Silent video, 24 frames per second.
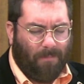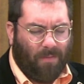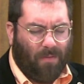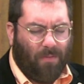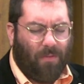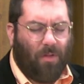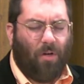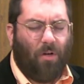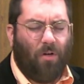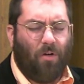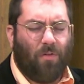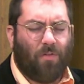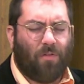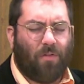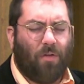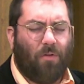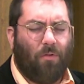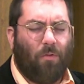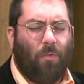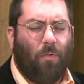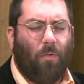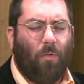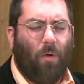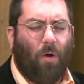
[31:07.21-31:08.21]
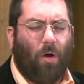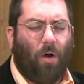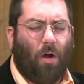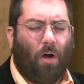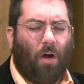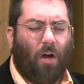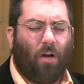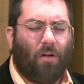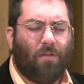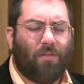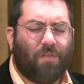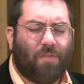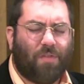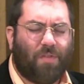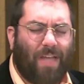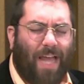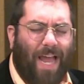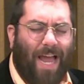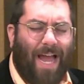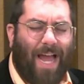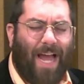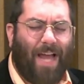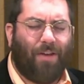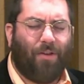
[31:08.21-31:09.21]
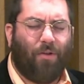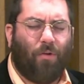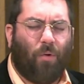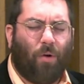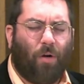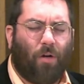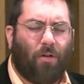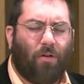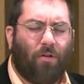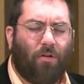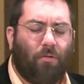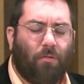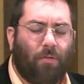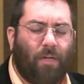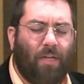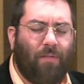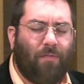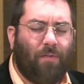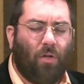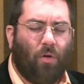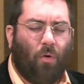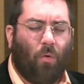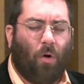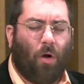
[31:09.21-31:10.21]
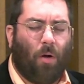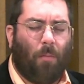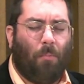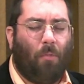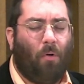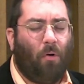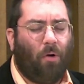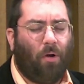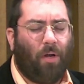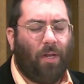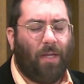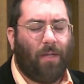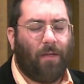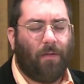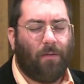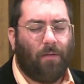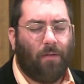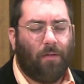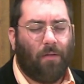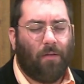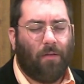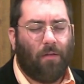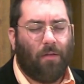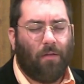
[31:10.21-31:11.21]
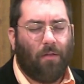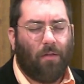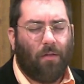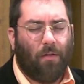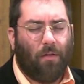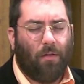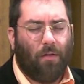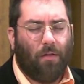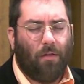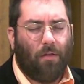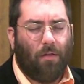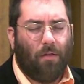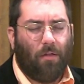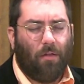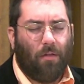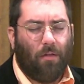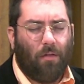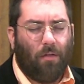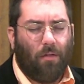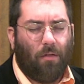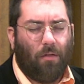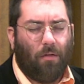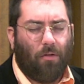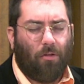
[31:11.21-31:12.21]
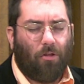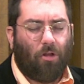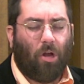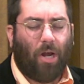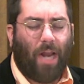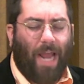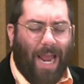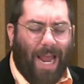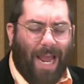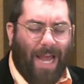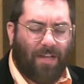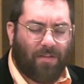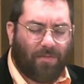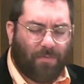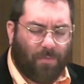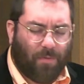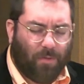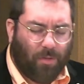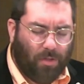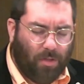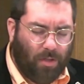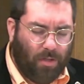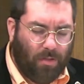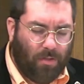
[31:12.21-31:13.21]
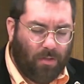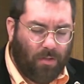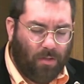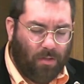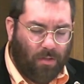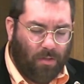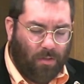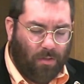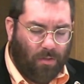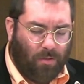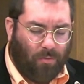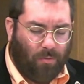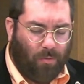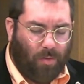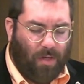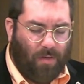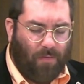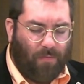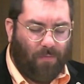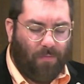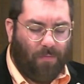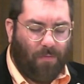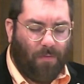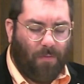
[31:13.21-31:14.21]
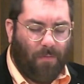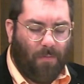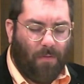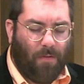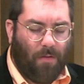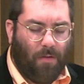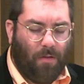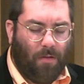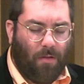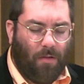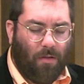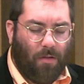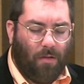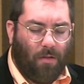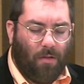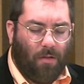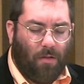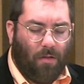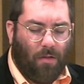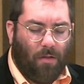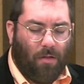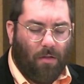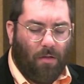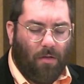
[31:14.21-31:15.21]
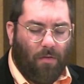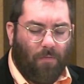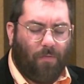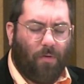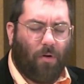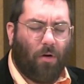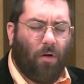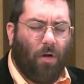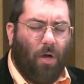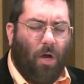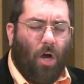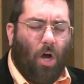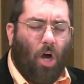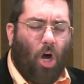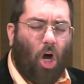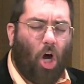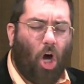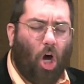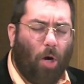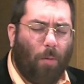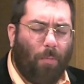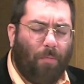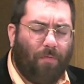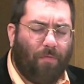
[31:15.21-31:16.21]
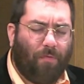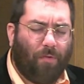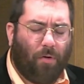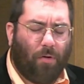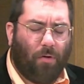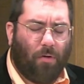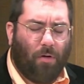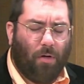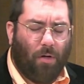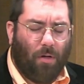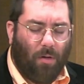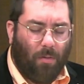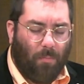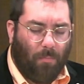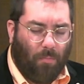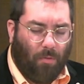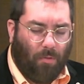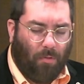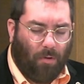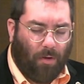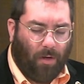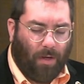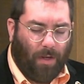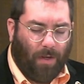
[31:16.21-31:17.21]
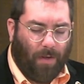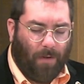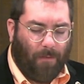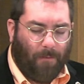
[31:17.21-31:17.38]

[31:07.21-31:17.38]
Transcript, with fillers: those who are sad, who are grieving, who are mourning. Lord, I ask for good grief, for hopeful mourning,